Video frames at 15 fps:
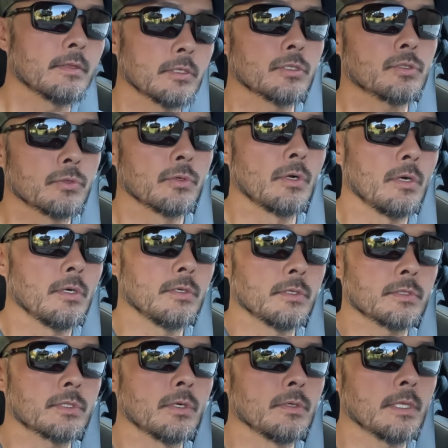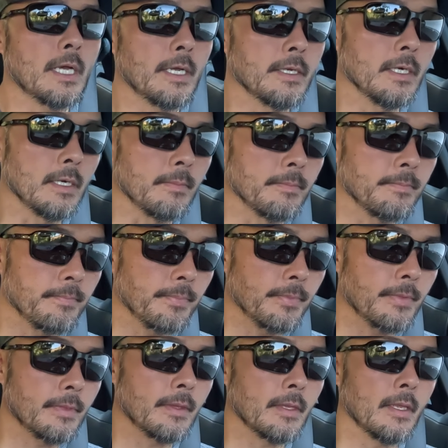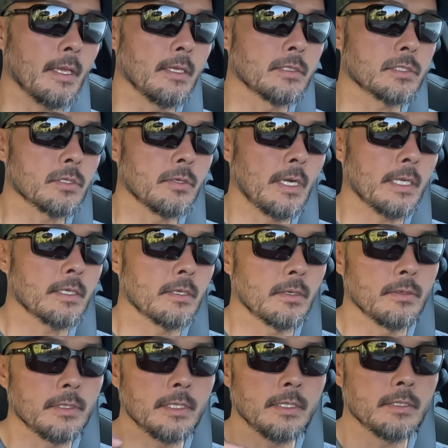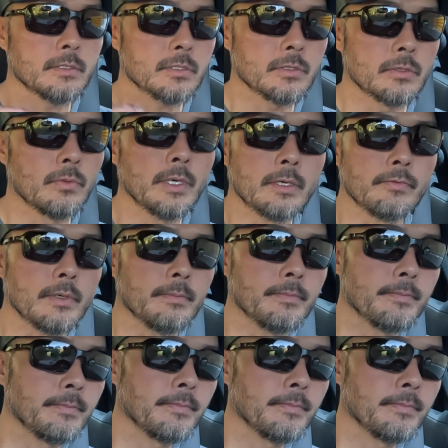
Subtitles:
screw holes don't line up, and so I could only screw one of them.